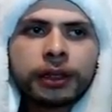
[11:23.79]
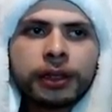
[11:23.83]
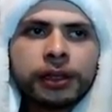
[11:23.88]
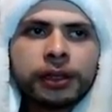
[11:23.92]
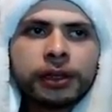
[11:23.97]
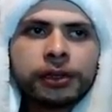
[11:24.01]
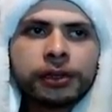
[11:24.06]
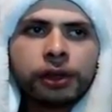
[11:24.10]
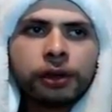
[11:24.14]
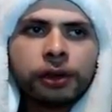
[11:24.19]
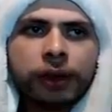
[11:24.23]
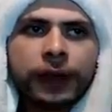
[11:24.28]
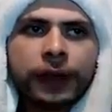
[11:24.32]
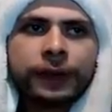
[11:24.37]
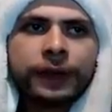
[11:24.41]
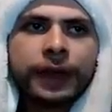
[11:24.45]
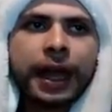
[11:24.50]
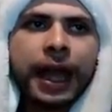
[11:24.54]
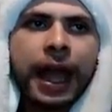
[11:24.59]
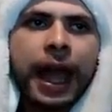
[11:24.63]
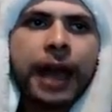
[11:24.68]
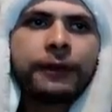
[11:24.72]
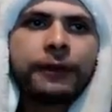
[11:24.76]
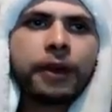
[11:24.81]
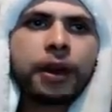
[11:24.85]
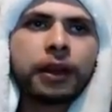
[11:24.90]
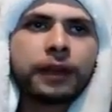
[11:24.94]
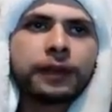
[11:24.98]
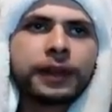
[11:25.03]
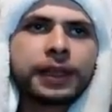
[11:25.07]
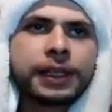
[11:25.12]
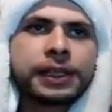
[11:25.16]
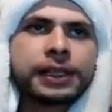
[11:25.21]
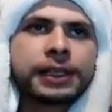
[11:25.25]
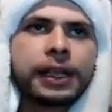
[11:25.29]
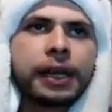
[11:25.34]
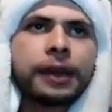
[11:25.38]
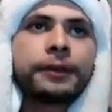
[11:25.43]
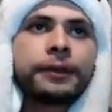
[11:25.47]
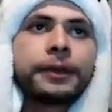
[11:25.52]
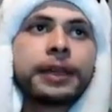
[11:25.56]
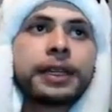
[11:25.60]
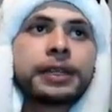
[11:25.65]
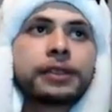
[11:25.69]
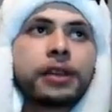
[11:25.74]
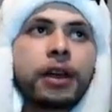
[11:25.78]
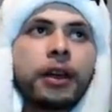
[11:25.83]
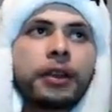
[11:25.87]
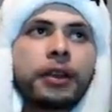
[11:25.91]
So if they have all of this stuff and it's on